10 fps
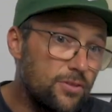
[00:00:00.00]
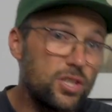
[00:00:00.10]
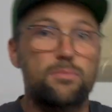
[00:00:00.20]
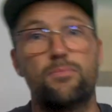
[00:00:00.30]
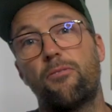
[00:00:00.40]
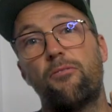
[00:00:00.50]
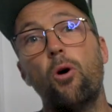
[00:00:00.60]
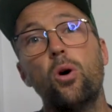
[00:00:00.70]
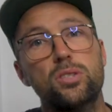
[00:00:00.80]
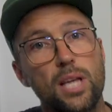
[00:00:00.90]
of just
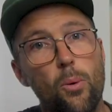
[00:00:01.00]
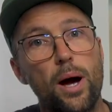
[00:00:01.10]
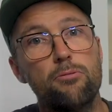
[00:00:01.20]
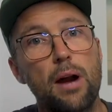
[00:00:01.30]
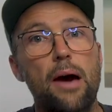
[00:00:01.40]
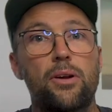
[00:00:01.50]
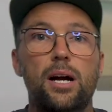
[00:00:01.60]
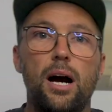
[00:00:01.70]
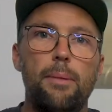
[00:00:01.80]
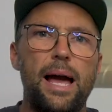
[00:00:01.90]
force their way around and
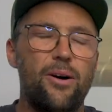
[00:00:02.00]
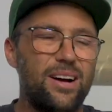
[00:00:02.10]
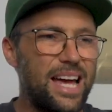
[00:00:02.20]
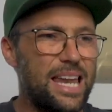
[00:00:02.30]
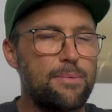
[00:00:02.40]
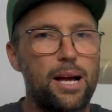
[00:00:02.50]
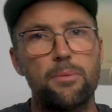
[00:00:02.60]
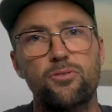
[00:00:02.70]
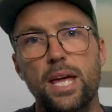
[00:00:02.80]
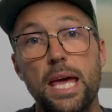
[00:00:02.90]
come out, and it
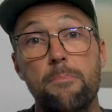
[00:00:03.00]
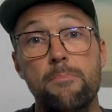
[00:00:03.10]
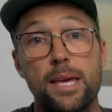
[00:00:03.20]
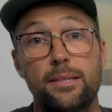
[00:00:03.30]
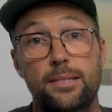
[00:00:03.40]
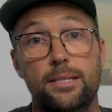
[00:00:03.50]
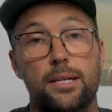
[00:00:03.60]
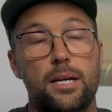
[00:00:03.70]
becomes really hit and miss.